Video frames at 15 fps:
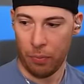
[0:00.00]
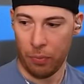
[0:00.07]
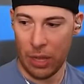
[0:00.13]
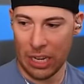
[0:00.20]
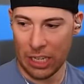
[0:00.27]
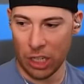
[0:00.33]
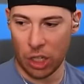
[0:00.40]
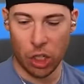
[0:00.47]

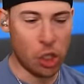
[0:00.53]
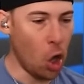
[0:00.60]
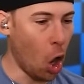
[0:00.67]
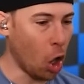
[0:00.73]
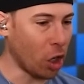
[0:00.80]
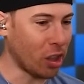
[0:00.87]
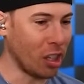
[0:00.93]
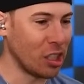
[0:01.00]
This is
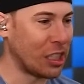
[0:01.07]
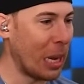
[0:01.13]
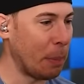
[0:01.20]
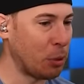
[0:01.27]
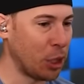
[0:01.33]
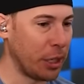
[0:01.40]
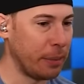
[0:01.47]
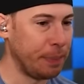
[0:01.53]
Dark
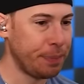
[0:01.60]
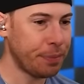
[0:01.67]
Deception.